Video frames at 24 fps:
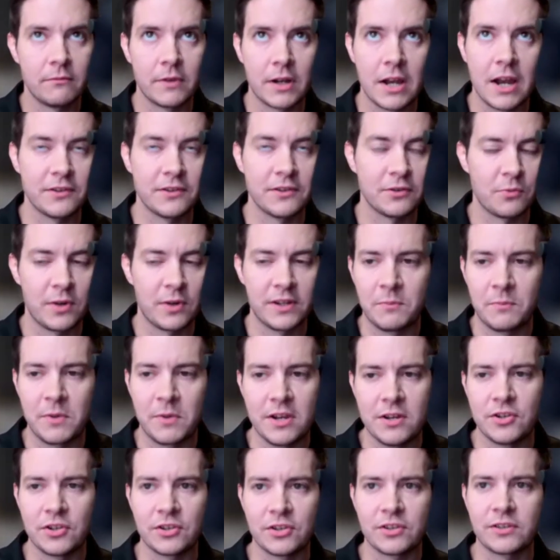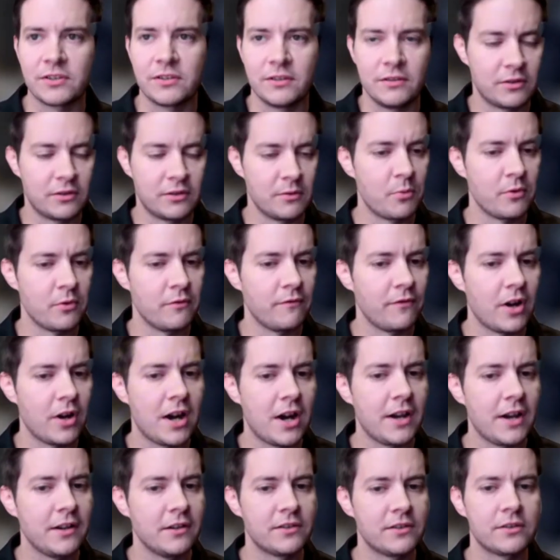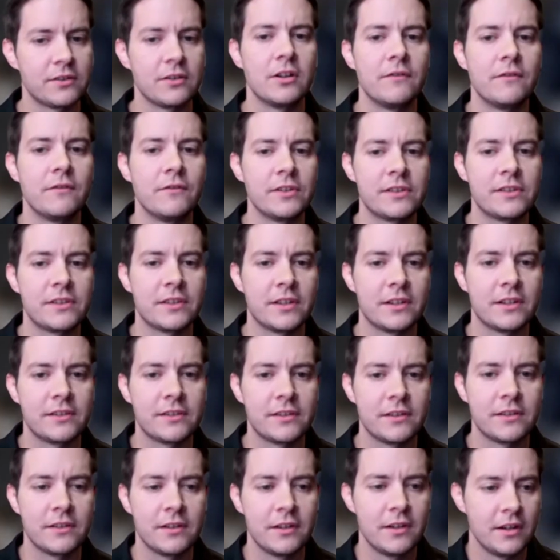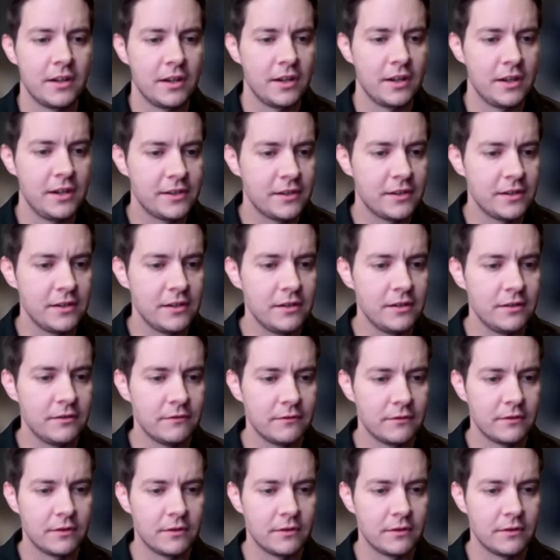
has always been just to provide a service that's easy,